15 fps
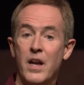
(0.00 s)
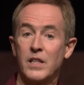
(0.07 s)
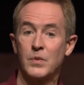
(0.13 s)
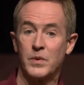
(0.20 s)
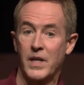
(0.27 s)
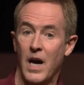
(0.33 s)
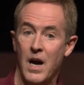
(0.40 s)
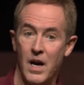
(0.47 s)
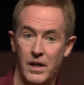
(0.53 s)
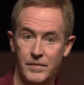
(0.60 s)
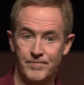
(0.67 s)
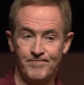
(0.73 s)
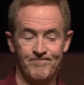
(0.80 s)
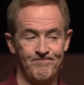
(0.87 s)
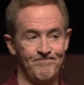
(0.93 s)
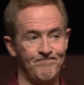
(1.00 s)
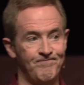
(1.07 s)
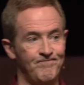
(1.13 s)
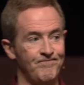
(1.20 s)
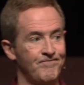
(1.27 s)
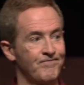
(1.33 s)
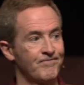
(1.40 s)
honest with God,
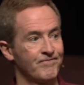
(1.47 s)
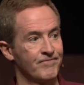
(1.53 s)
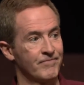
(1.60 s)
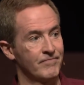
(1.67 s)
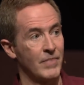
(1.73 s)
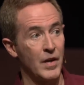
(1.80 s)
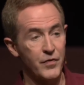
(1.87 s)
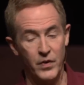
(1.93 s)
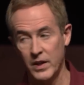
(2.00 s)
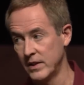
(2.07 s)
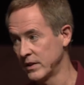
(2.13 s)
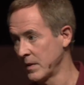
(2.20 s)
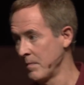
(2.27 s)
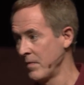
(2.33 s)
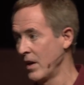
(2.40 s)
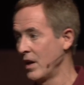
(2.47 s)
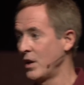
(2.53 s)
my friends,